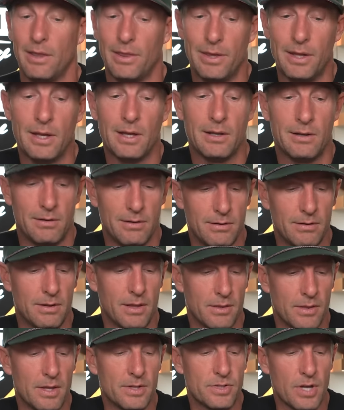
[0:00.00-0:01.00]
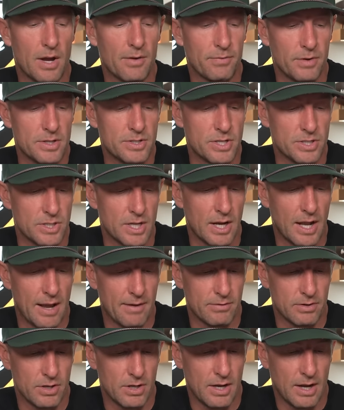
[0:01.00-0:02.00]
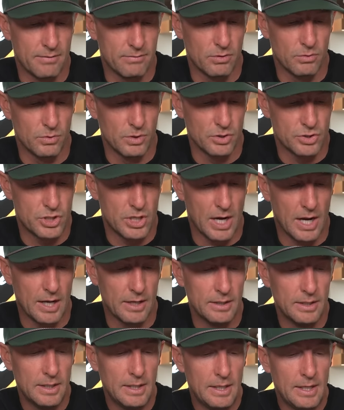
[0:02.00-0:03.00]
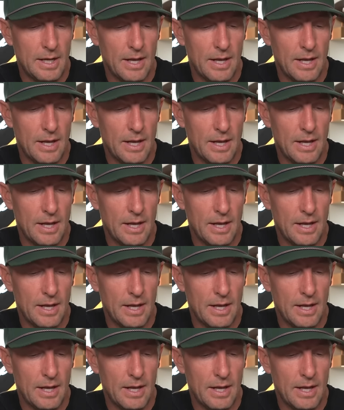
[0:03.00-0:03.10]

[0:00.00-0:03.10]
then then this offense is going to have a have a real shot